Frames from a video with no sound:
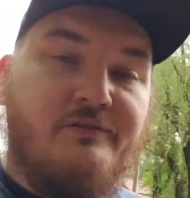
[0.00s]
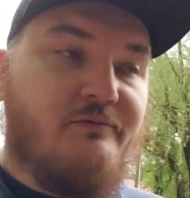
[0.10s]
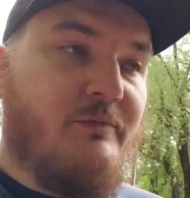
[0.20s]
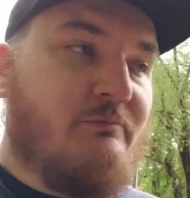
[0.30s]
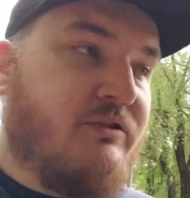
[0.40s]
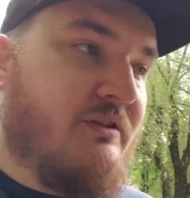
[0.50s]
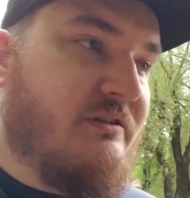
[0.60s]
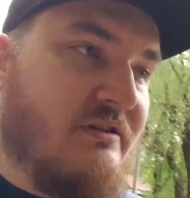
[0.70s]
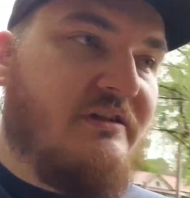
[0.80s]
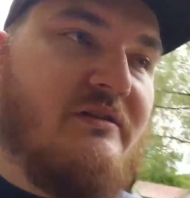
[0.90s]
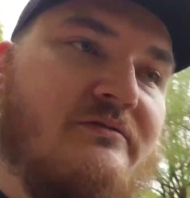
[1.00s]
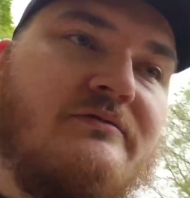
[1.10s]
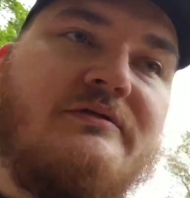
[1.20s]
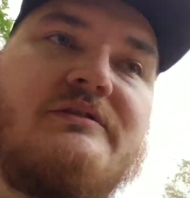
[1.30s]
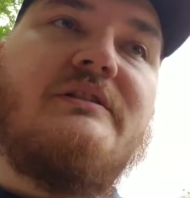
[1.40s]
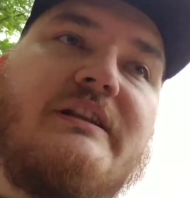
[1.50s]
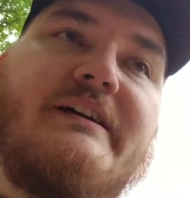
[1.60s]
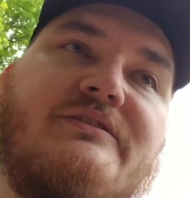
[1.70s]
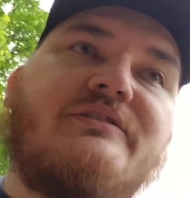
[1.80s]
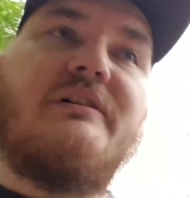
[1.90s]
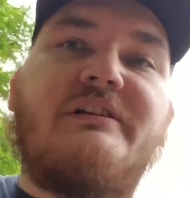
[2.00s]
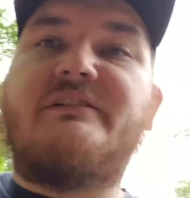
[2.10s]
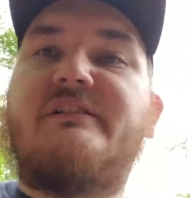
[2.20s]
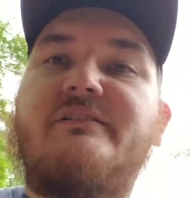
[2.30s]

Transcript: You'll be pleased to know that truck is